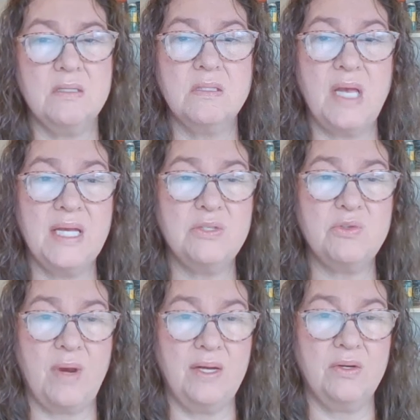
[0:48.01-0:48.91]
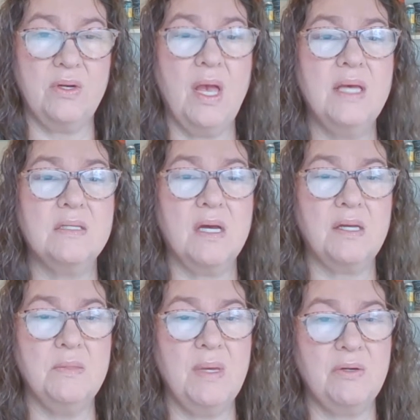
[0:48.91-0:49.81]
science writer, and
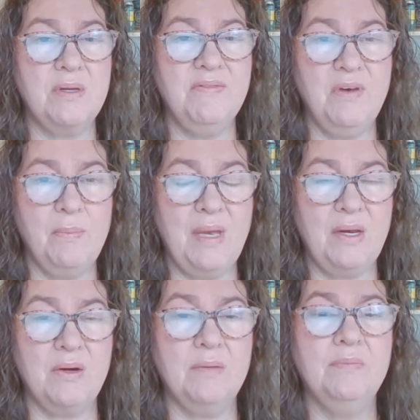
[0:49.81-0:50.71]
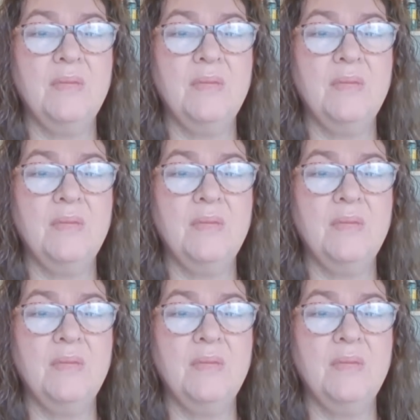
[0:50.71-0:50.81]
documentary filmmaker.